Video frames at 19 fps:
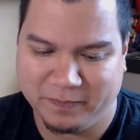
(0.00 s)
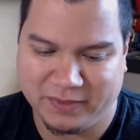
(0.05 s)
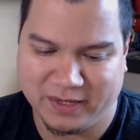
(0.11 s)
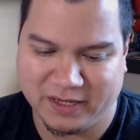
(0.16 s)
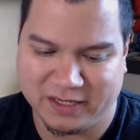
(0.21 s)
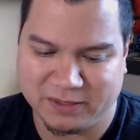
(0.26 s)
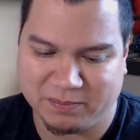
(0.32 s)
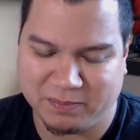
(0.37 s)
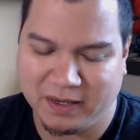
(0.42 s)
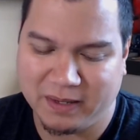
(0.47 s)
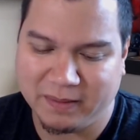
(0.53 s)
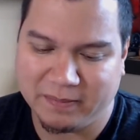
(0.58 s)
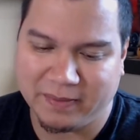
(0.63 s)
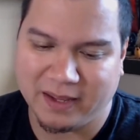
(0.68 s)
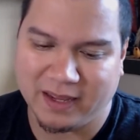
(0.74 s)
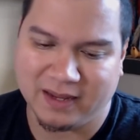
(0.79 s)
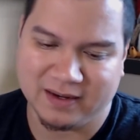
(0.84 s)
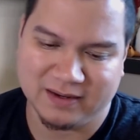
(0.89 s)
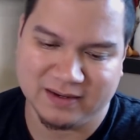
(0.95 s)
That's pretty
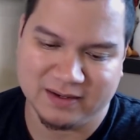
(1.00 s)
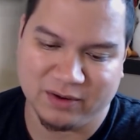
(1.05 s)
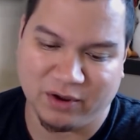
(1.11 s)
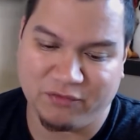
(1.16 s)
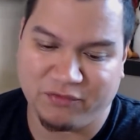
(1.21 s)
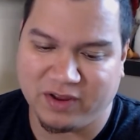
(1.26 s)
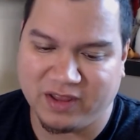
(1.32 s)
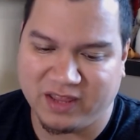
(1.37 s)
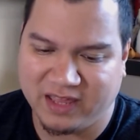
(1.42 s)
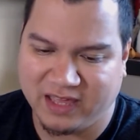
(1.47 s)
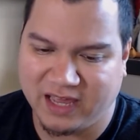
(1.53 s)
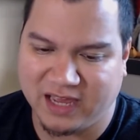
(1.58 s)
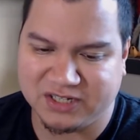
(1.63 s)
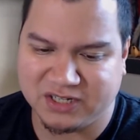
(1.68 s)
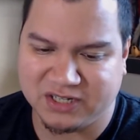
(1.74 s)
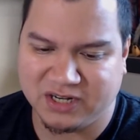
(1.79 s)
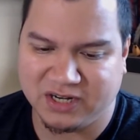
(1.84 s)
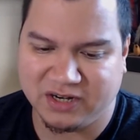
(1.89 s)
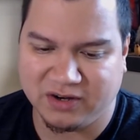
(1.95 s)
bad. Do I finally
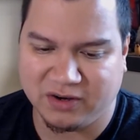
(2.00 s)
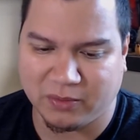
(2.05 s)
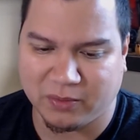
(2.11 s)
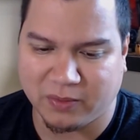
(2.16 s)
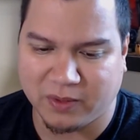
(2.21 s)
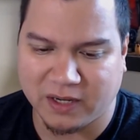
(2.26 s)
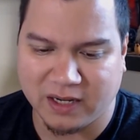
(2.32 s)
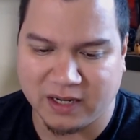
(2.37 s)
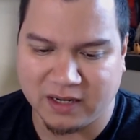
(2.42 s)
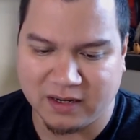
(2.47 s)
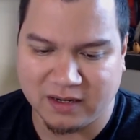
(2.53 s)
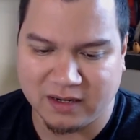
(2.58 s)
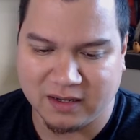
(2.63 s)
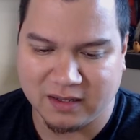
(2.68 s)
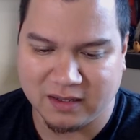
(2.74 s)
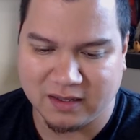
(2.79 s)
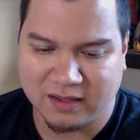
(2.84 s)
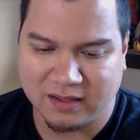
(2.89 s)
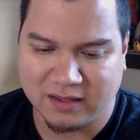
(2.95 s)
catch it here or what?
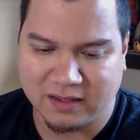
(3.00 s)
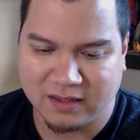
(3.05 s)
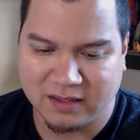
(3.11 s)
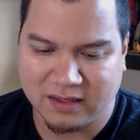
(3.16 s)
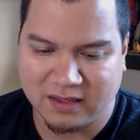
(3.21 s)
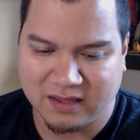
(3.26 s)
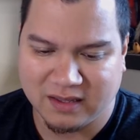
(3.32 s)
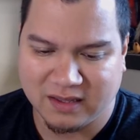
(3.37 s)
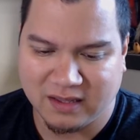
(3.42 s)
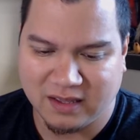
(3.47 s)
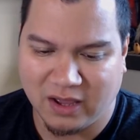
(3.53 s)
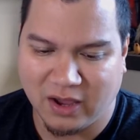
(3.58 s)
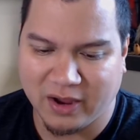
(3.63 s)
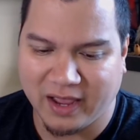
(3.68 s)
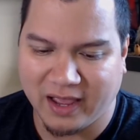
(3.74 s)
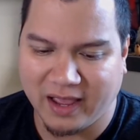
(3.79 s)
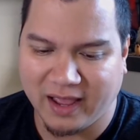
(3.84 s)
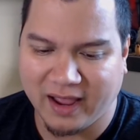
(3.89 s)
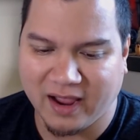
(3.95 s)

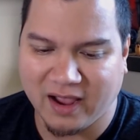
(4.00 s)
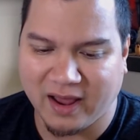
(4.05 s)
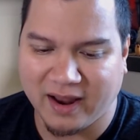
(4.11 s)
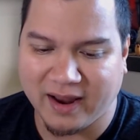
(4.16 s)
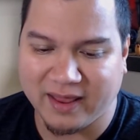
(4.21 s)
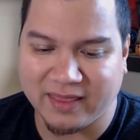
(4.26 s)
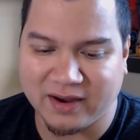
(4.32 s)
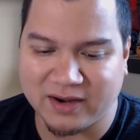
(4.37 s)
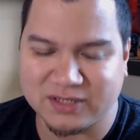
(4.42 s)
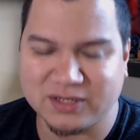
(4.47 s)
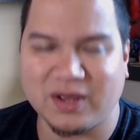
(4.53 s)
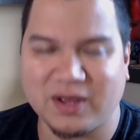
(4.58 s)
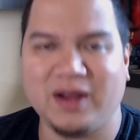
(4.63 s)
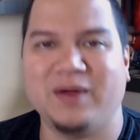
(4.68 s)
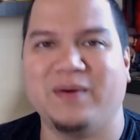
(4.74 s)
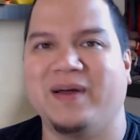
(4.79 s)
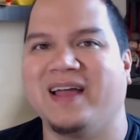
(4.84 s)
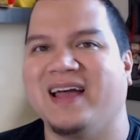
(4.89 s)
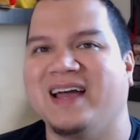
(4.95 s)
Okay, I caught it there. So
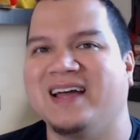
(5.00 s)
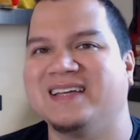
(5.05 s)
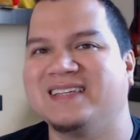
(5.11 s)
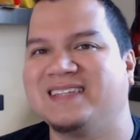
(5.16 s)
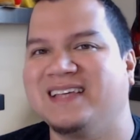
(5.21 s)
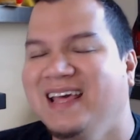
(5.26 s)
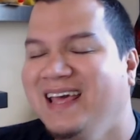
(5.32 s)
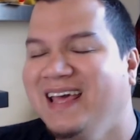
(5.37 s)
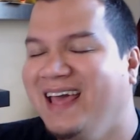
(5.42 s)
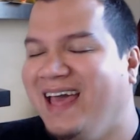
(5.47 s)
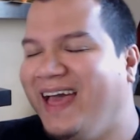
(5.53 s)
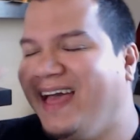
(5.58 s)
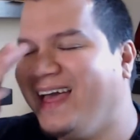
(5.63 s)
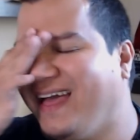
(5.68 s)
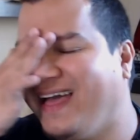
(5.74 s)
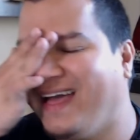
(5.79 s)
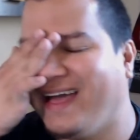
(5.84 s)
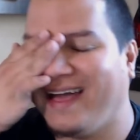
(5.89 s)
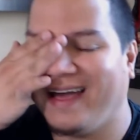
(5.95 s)
anyway, guys,
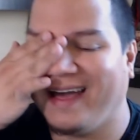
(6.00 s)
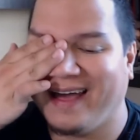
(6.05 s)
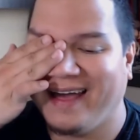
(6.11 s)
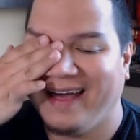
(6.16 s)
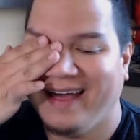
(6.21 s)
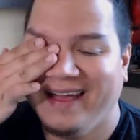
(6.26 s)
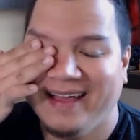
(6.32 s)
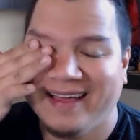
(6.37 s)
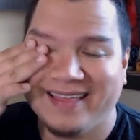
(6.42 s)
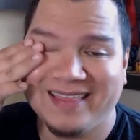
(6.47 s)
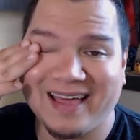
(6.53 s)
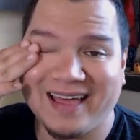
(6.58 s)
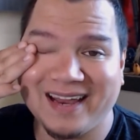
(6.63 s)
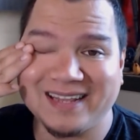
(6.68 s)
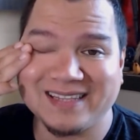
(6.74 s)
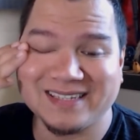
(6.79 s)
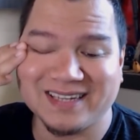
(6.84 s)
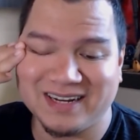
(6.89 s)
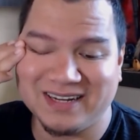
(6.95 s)

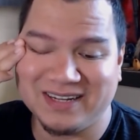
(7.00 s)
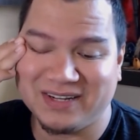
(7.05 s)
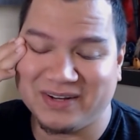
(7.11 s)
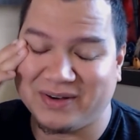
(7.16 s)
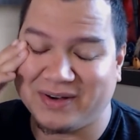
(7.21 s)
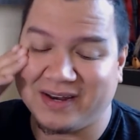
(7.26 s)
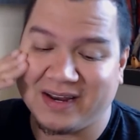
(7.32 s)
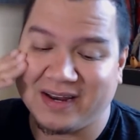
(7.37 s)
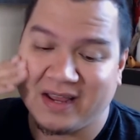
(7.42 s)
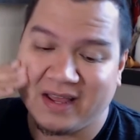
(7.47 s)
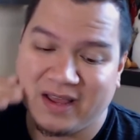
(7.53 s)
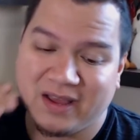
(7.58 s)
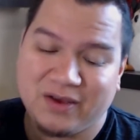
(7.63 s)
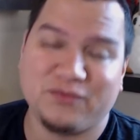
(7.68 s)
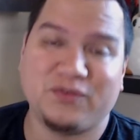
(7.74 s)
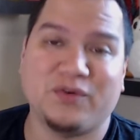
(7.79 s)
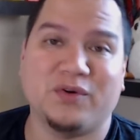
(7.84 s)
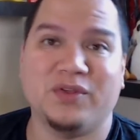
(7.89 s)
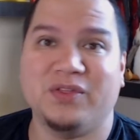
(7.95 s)
that is going to do it
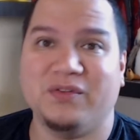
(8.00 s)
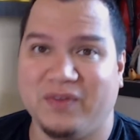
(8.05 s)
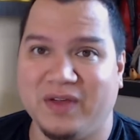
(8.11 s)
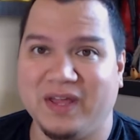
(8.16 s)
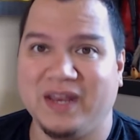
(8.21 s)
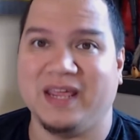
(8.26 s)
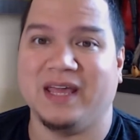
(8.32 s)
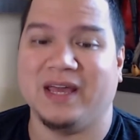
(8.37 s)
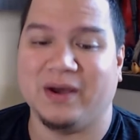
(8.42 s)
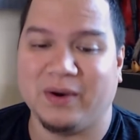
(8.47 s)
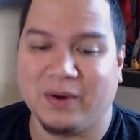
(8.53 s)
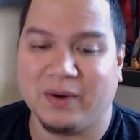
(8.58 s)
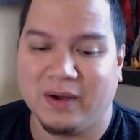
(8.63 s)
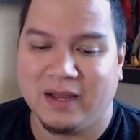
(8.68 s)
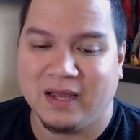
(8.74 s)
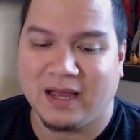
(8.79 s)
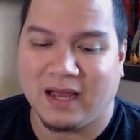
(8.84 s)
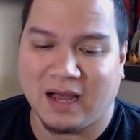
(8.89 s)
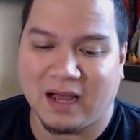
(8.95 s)
for the video.
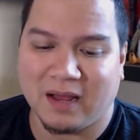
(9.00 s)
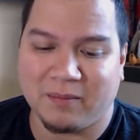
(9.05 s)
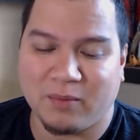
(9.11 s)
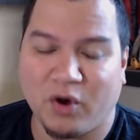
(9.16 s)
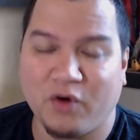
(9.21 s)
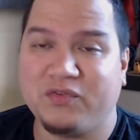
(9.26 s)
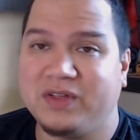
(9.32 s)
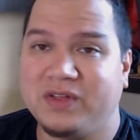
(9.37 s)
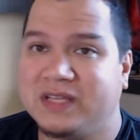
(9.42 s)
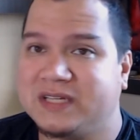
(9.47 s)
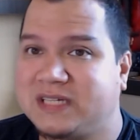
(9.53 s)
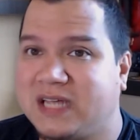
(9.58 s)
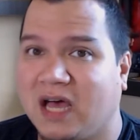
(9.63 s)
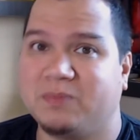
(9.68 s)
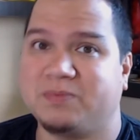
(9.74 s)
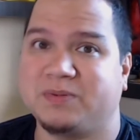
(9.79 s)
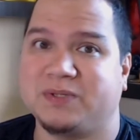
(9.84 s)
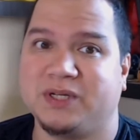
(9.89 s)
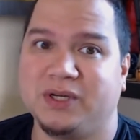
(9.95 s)
Hopefully this
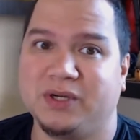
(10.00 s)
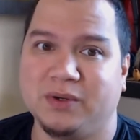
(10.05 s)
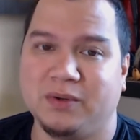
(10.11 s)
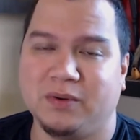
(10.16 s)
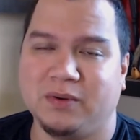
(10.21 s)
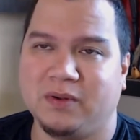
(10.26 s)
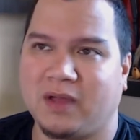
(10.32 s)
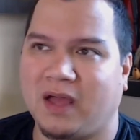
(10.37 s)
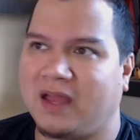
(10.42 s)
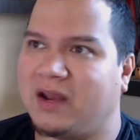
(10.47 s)
helps you.